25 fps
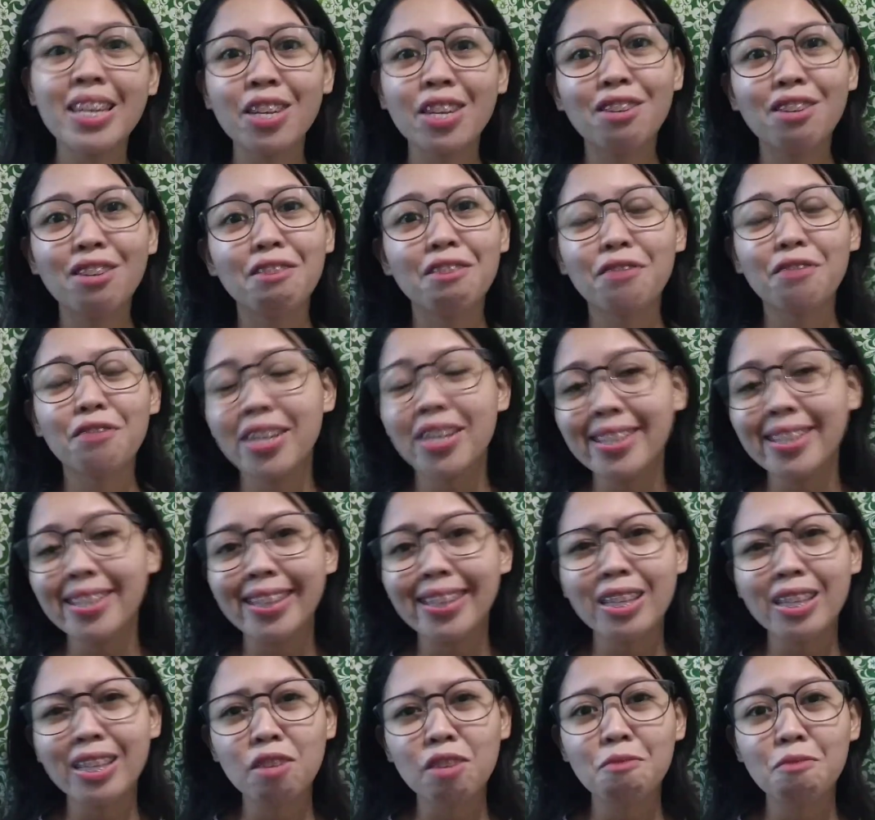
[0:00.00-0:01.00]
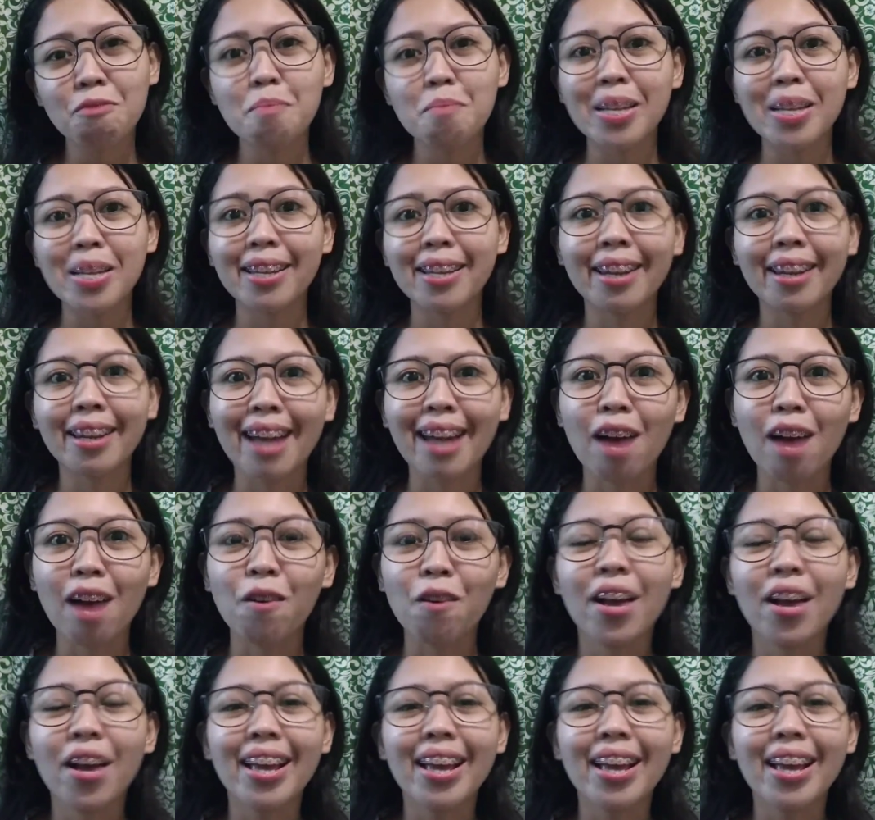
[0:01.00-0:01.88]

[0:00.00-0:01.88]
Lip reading: University of Mindanao